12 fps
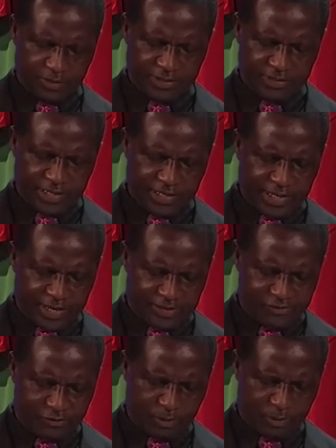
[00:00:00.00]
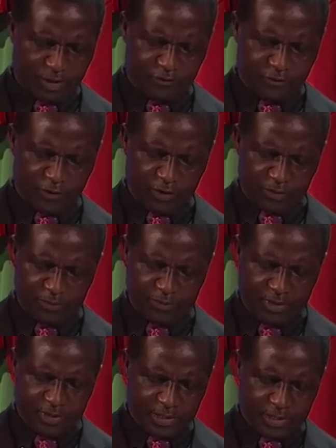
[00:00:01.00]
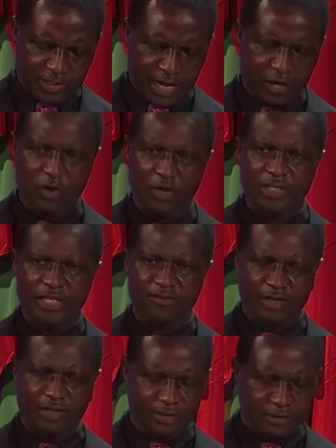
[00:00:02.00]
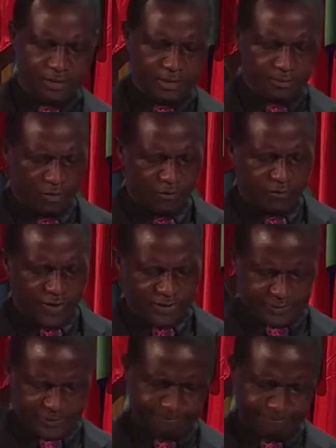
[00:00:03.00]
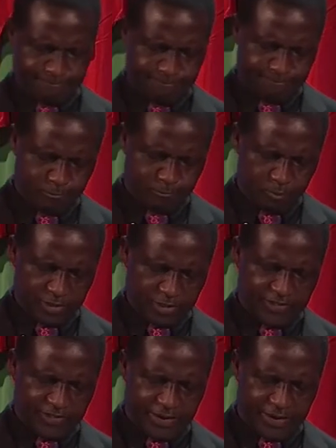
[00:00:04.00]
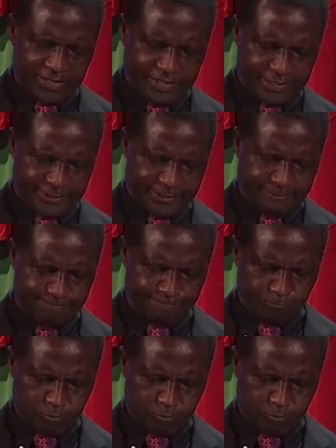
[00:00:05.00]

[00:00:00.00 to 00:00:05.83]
of the journalists to perform their God-given profession is guaranteed.